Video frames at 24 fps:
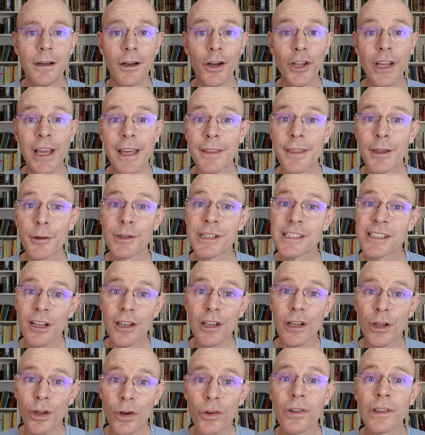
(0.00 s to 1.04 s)
Okay, there is a
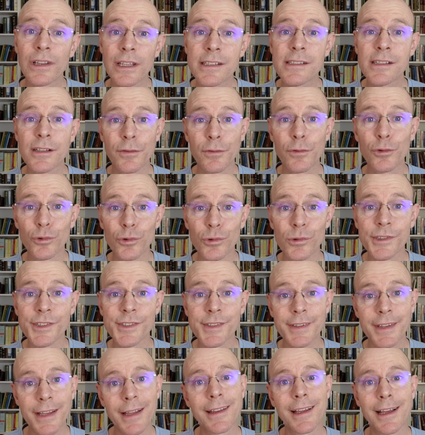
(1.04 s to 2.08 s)
long list of
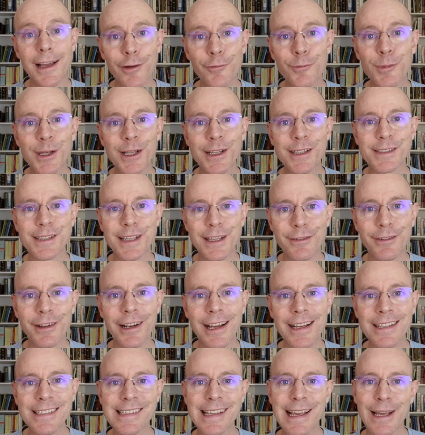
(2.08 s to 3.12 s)
rules that the government has given
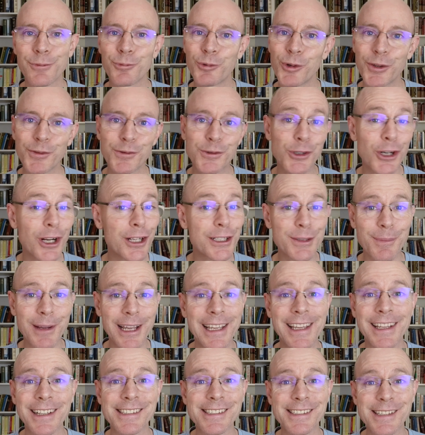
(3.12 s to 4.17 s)
us, and we've tried to
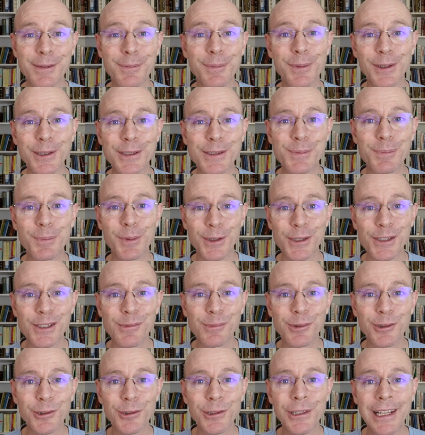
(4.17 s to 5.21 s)
make it as simple as
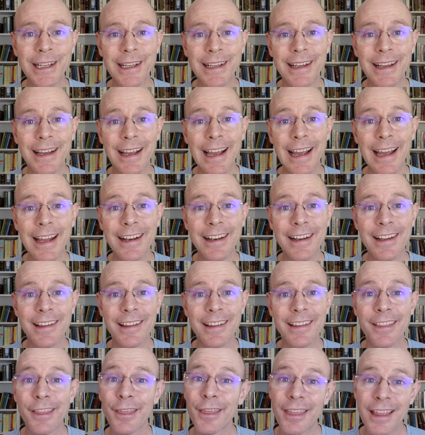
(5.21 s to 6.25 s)
possible. And
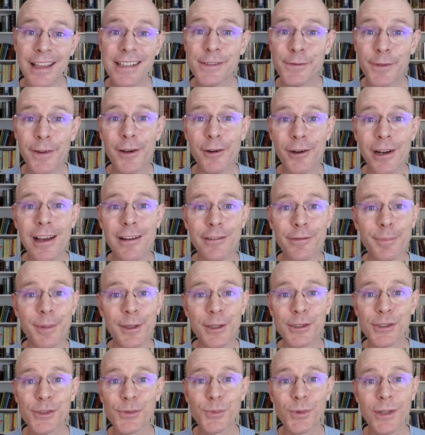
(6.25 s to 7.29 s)
that's fair enough
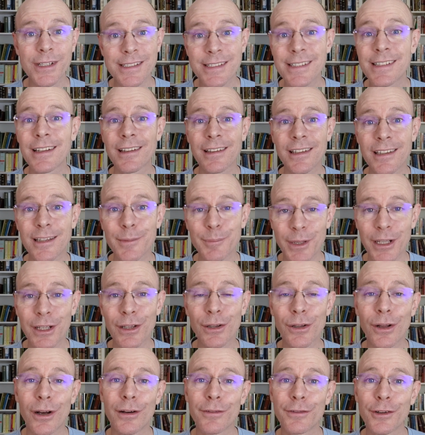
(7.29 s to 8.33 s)
because we're still in the
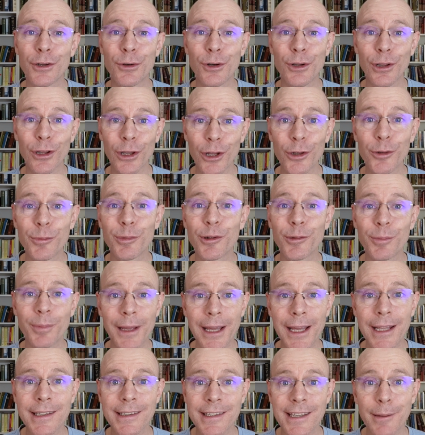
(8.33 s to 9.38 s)
middle of a global
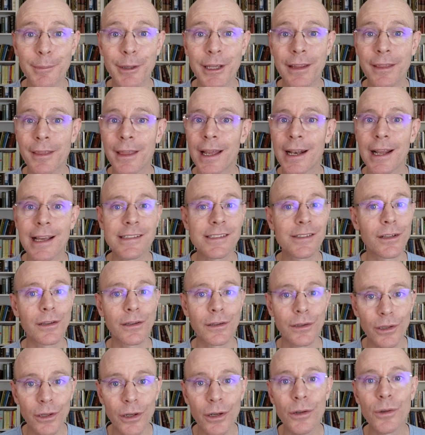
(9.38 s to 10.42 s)
pandemic that has a
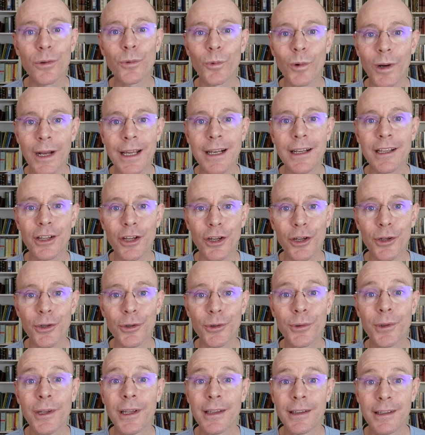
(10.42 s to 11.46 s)
long way to
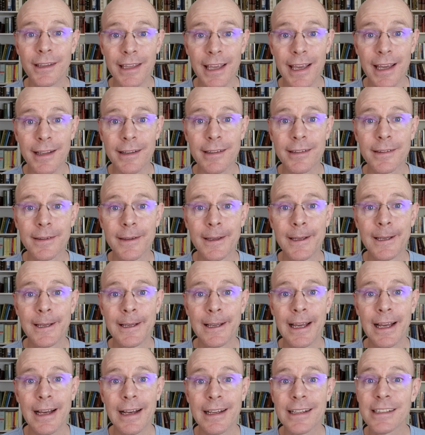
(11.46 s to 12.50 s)
go yet.
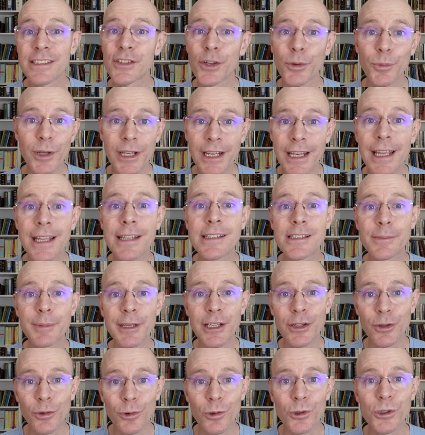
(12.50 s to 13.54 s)
And so we need to
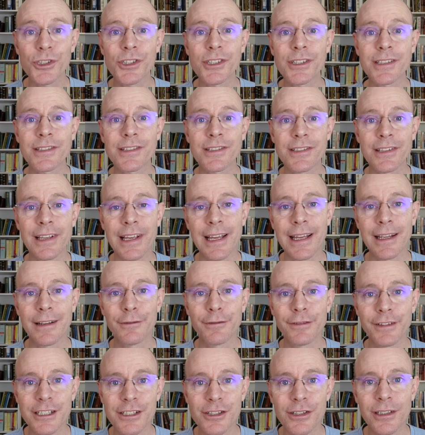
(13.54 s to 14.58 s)
be cautious and
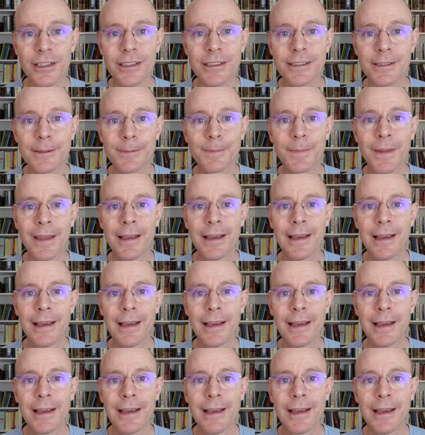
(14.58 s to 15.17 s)
vigilant.